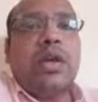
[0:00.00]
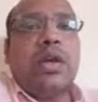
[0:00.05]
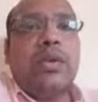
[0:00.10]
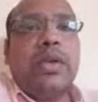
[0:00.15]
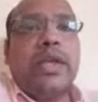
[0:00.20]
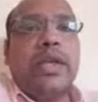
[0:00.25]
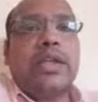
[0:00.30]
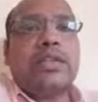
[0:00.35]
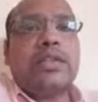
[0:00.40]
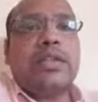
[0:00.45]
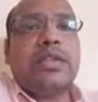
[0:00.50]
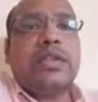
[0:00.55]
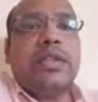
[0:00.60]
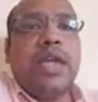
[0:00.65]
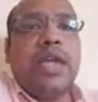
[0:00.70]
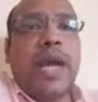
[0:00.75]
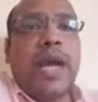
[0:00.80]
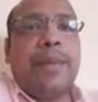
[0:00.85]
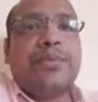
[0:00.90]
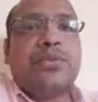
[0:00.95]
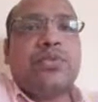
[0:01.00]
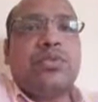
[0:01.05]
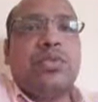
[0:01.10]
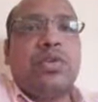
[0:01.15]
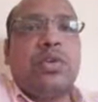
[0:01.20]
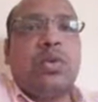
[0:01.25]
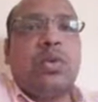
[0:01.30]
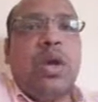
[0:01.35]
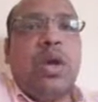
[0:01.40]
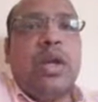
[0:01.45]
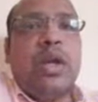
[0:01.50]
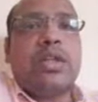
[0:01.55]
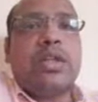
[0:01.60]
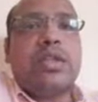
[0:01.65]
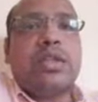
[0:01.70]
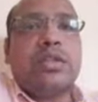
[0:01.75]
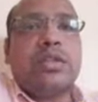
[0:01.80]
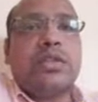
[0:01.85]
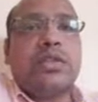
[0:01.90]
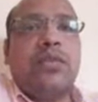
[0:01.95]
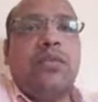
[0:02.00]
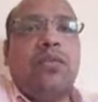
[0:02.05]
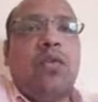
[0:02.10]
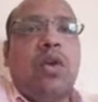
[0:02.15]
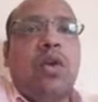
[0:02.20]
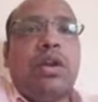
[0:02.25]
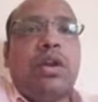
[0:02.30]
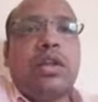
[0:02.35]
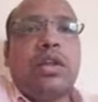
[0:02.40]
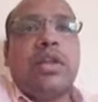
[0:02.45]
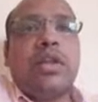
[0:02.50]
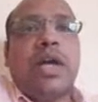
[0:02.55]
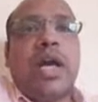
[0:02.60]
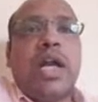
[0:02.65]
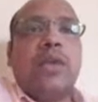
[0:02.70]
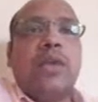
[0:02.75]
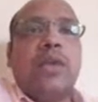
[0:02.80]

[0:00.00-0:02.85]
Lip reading: Now let us see absolute coordinate system. What are the